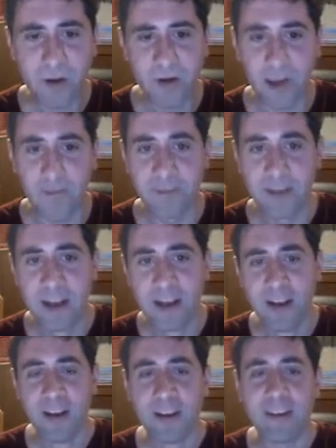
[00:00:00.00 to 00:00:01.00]
Okay,
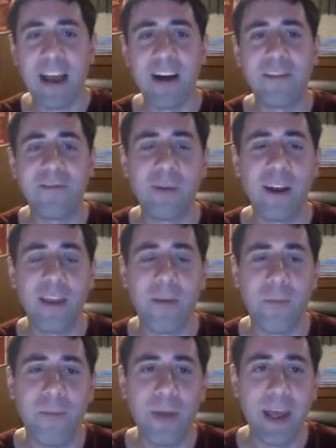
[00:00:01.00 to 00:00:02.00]
now for one of
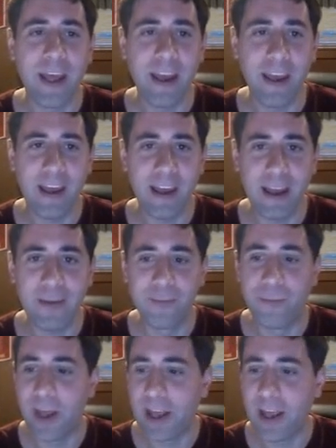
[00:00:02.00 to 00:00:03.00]
the
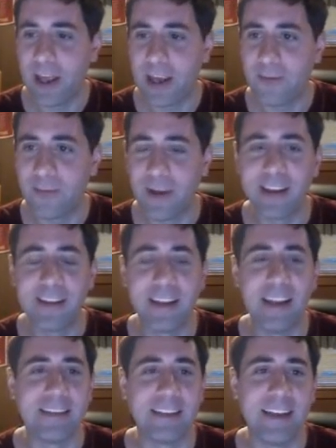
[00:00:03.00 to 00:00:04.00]
big
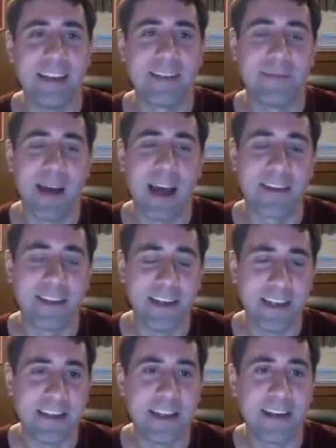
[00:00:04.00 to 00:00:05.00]
things in this patch
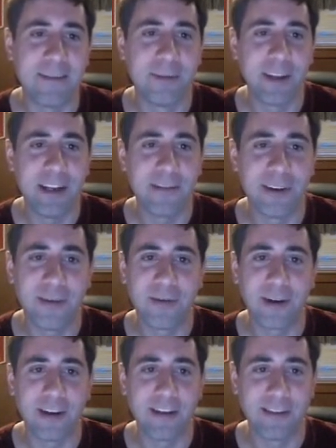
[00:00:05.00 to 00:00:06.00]
is the complete
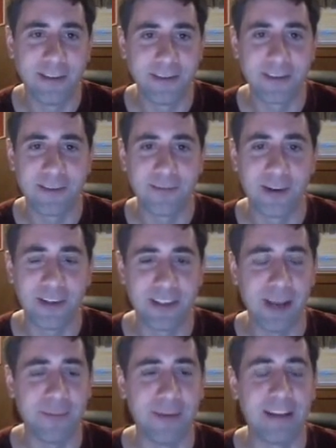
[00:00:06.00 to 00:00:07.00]
reworking to support
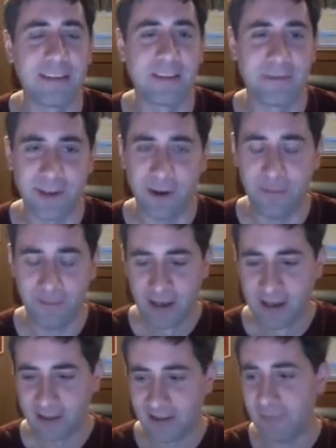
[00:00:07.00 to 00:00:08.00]
champions. So
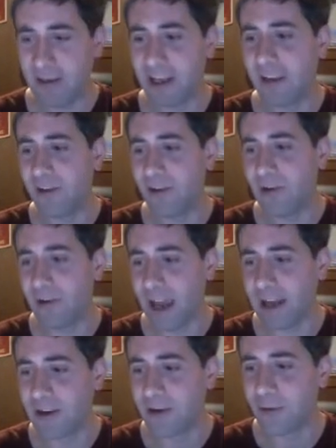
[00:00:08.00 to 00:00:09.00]
let me give you
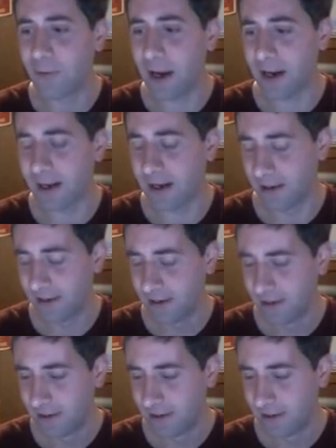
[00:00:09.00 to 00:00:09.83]
a quick